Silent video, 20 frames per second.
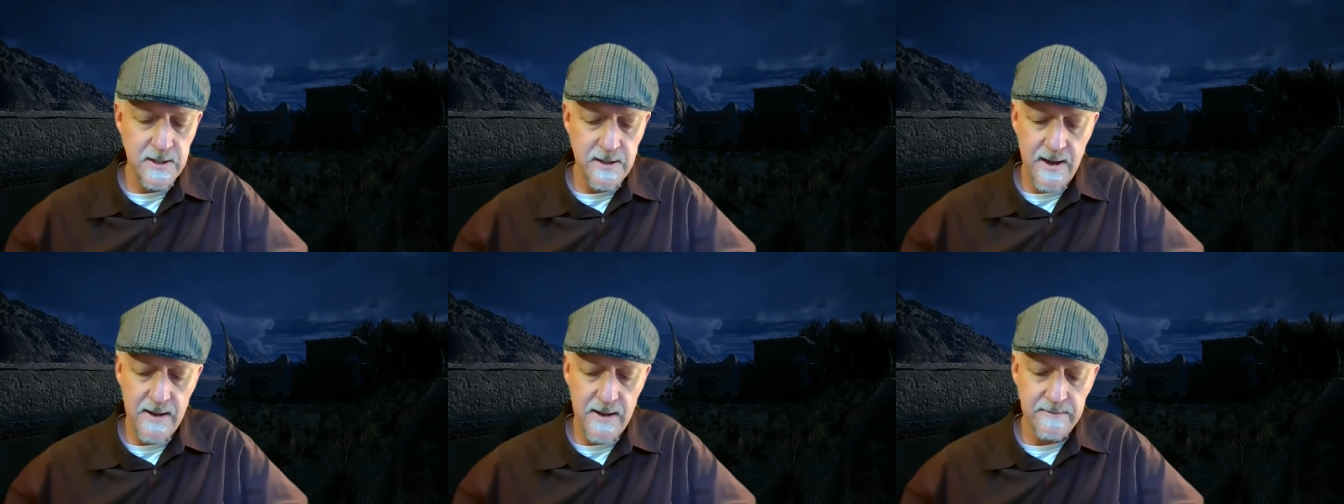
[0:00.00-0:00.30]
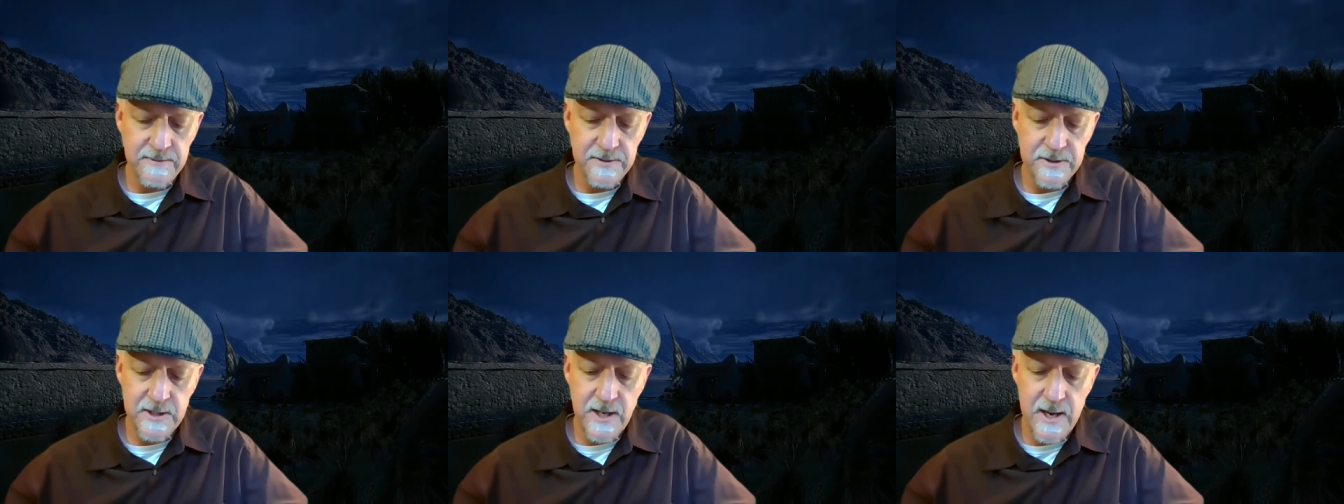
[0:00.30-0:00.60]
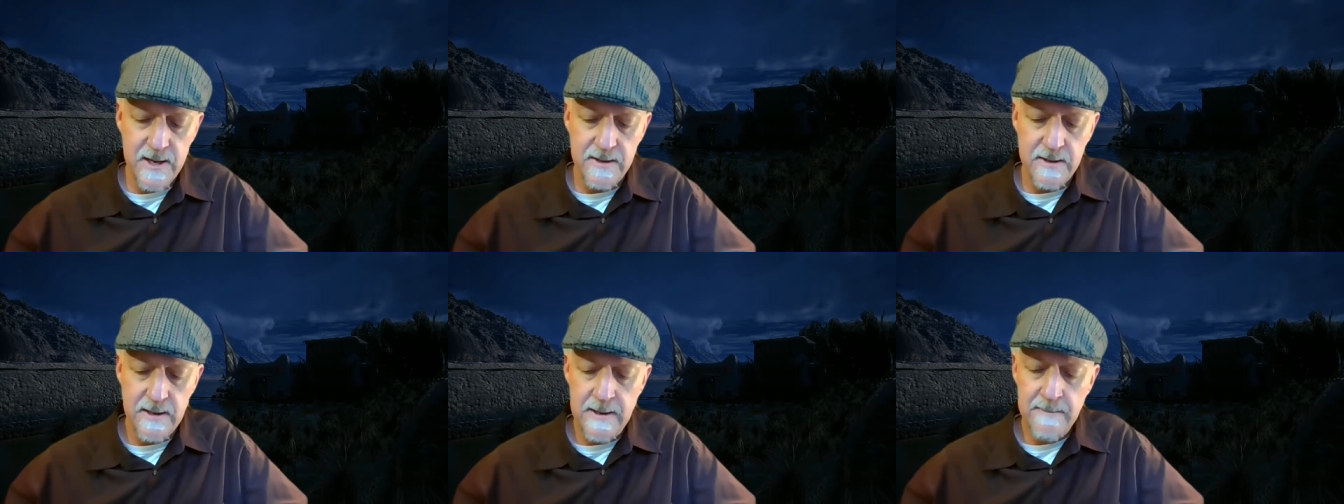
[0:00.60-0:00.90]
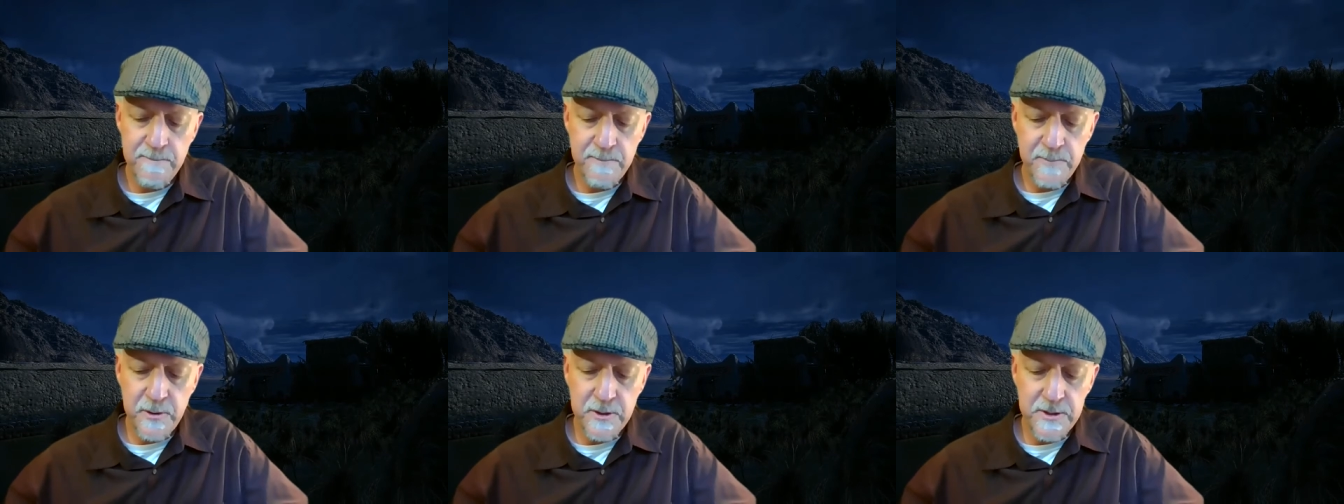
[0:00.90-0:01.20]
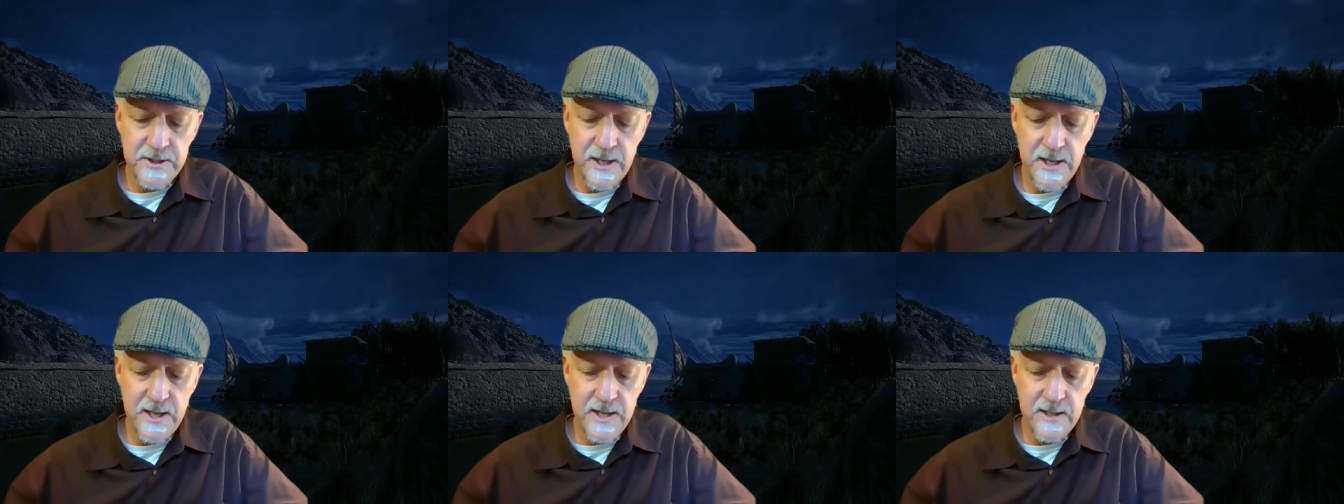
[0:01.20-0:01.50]
it out of sight,
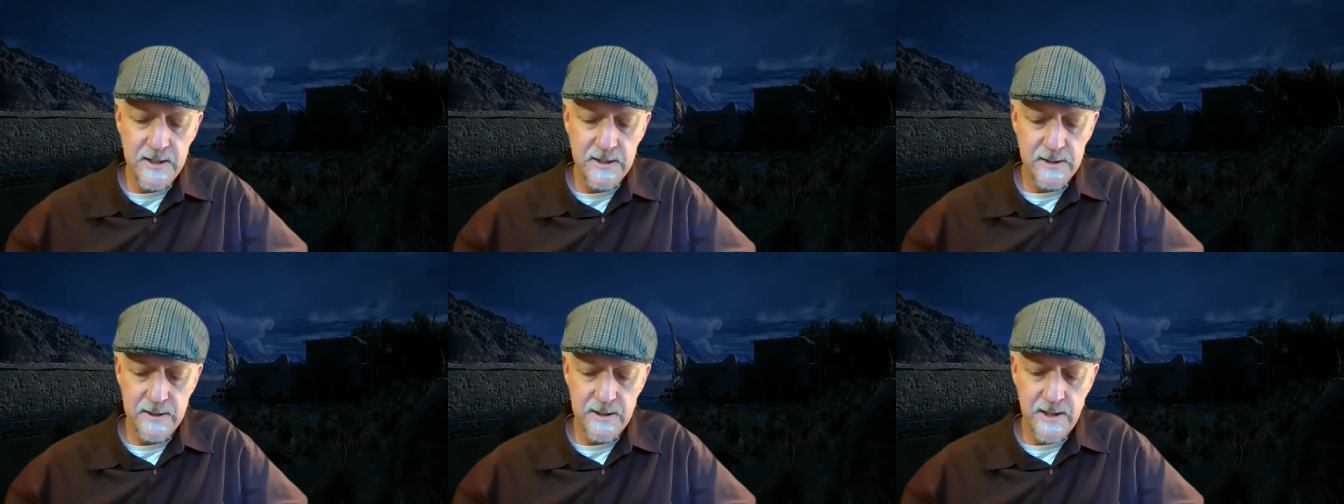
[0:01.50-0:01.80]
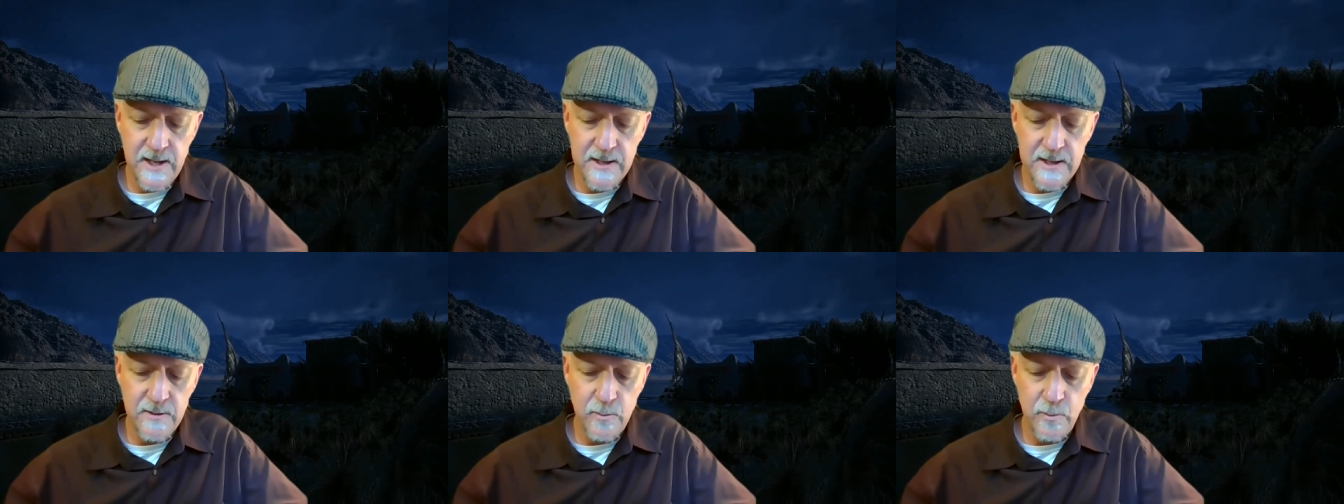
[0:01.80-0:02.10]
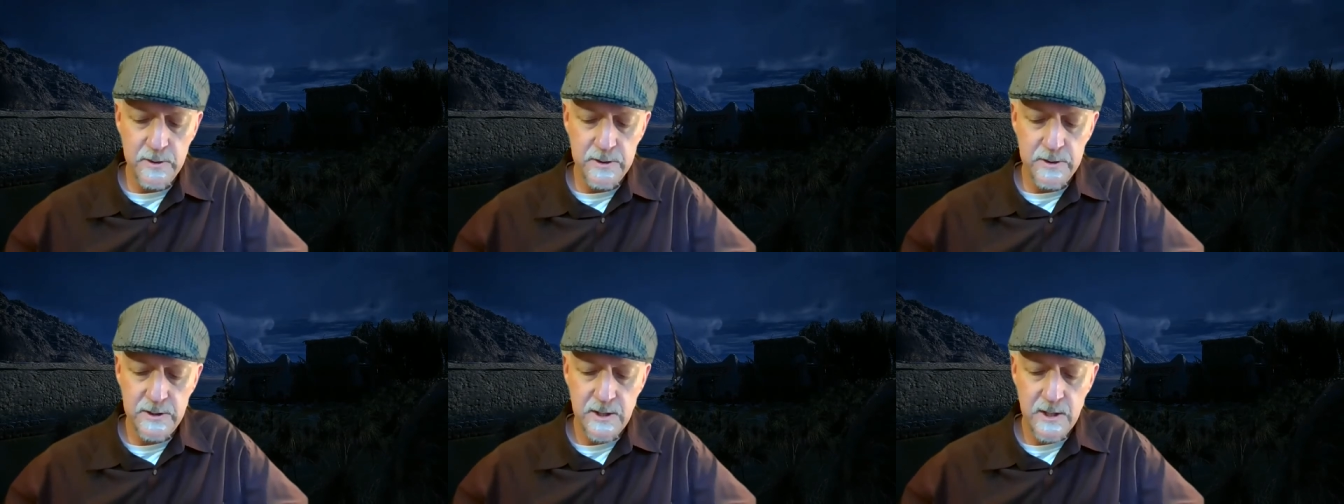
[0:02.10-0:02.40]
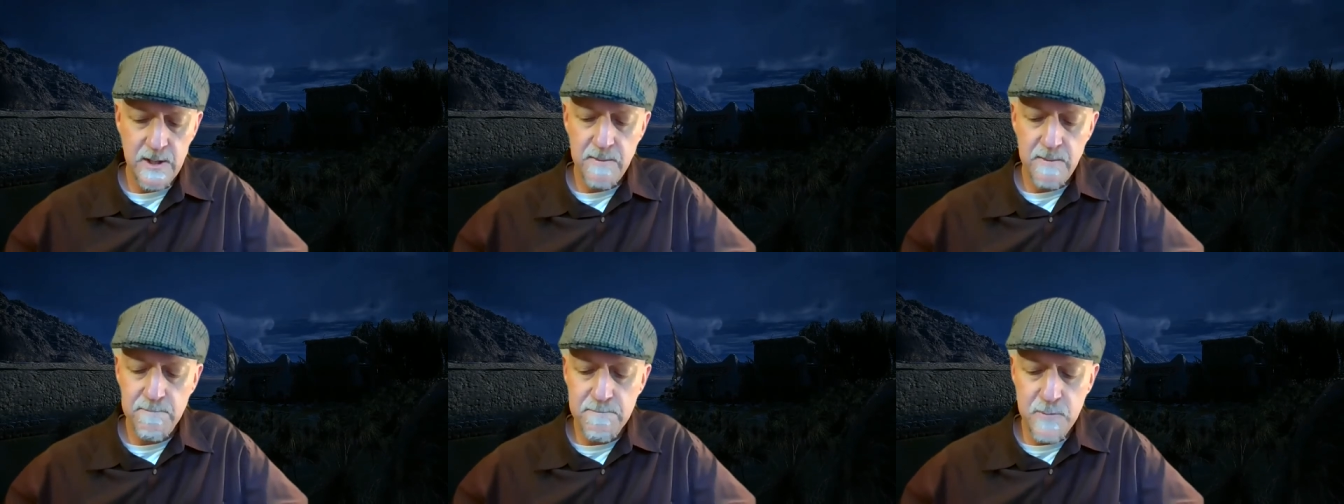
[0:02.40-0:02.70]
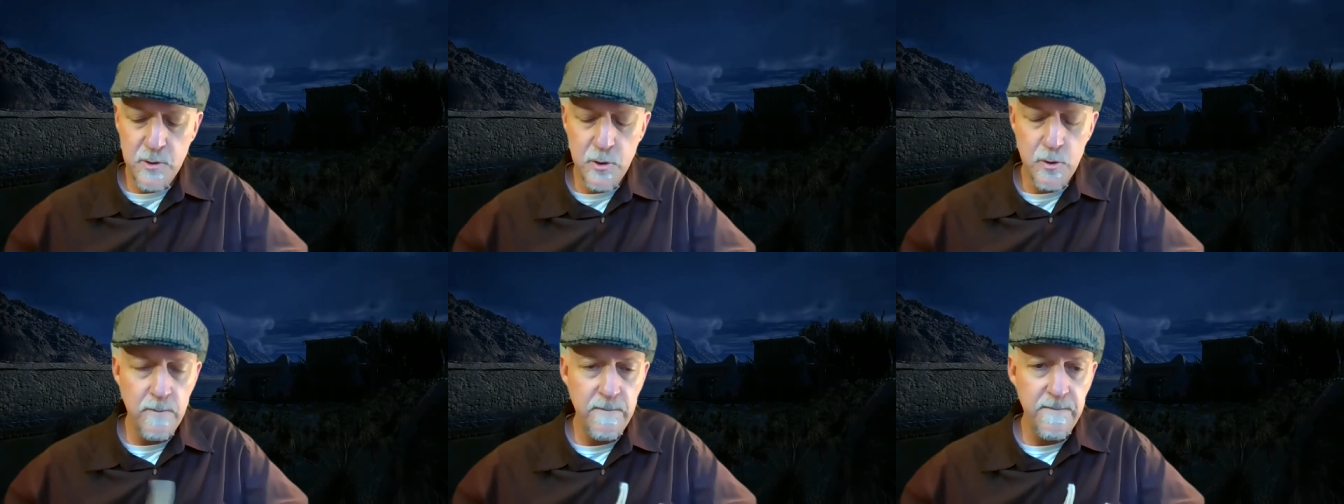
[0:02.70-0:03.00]
pretend that it was
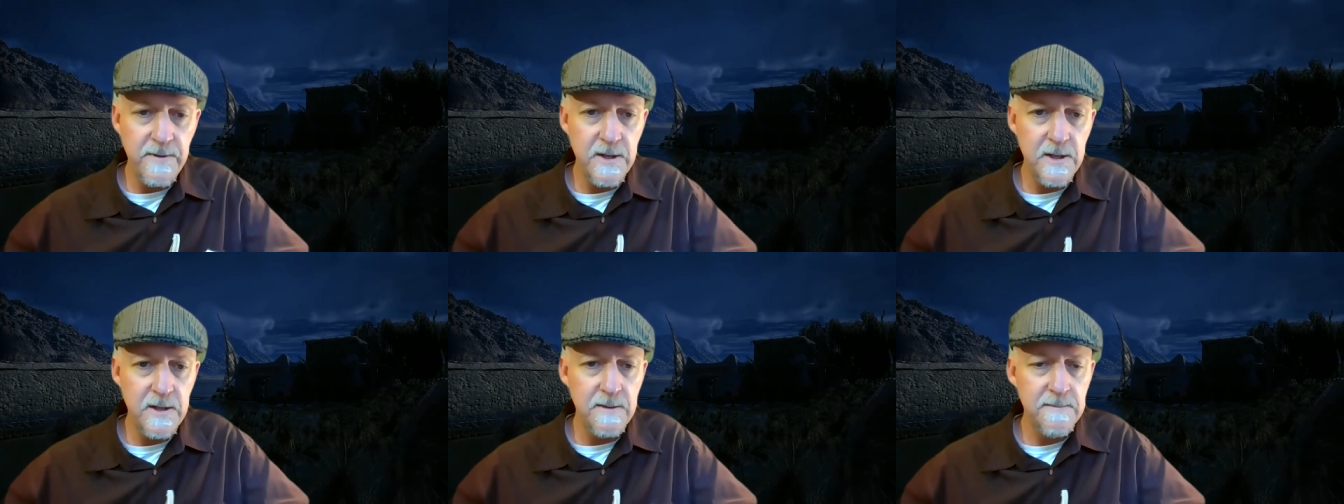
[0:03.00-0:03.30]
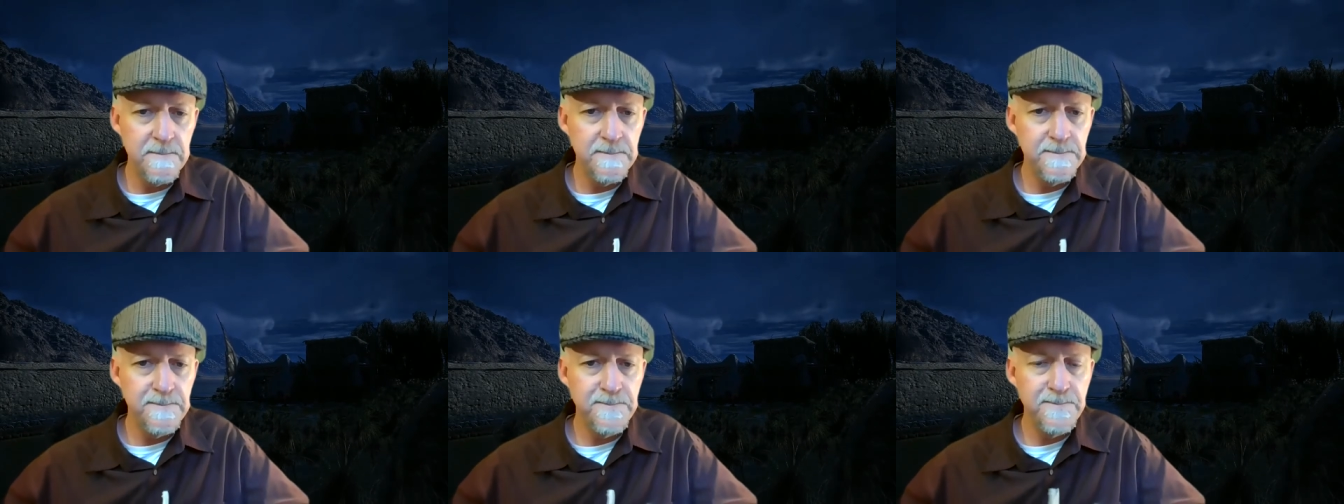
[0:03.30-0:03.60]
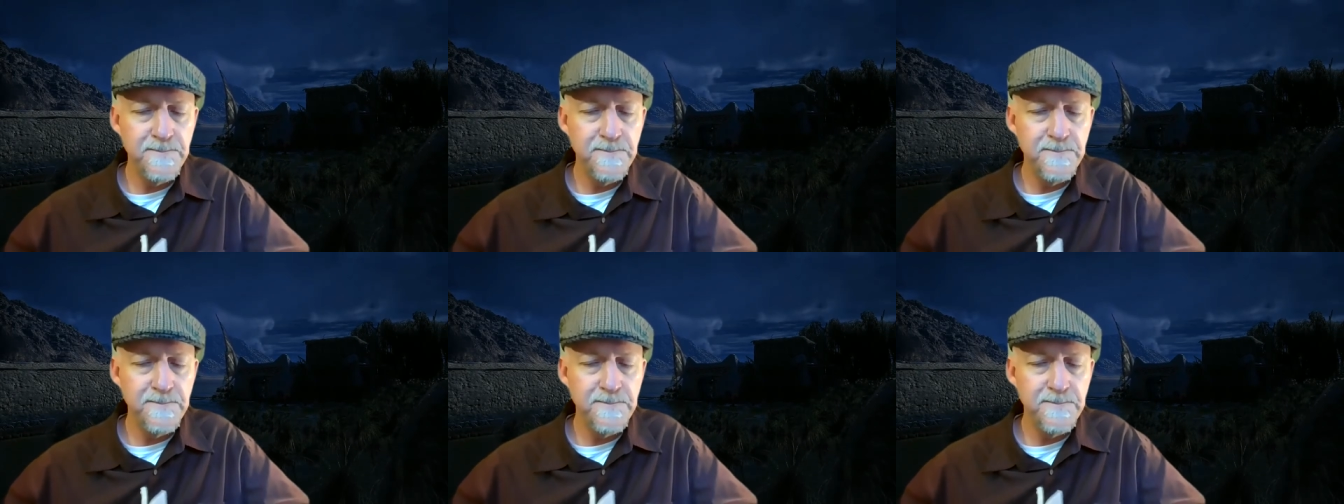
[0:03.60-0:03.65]
moving